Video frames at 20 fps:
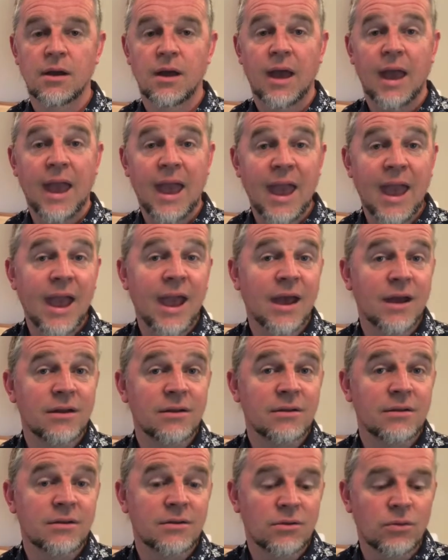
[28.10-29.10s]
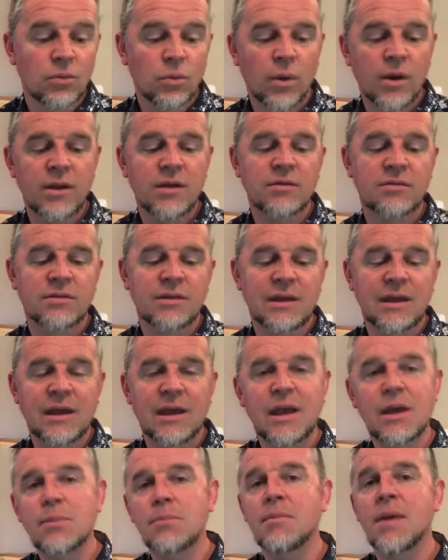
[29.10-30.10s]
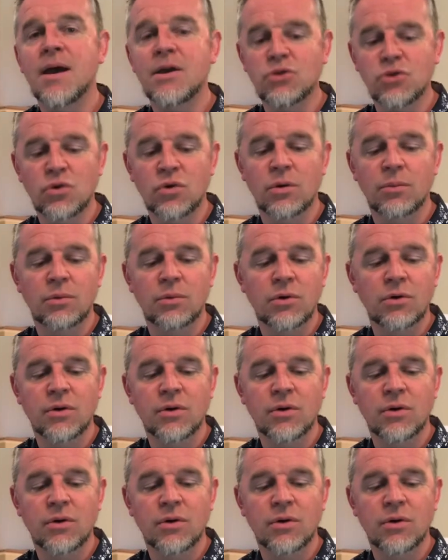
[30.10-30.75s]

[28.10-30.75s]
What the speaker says: and what is the immeasurable